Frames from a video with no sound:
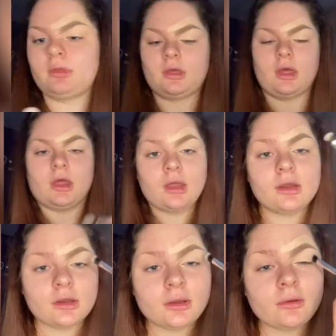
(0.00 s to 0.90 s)

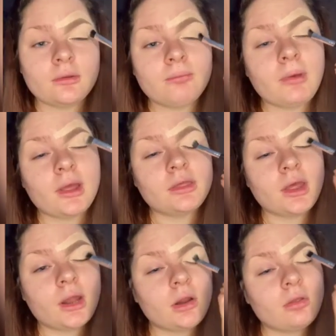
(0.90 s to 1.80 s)
And pat it
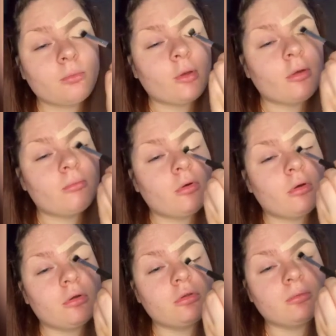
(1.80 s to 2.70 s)
in as well more
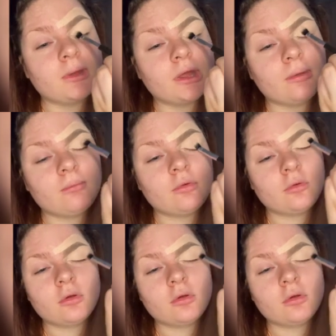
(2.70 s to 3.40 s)
to make it more.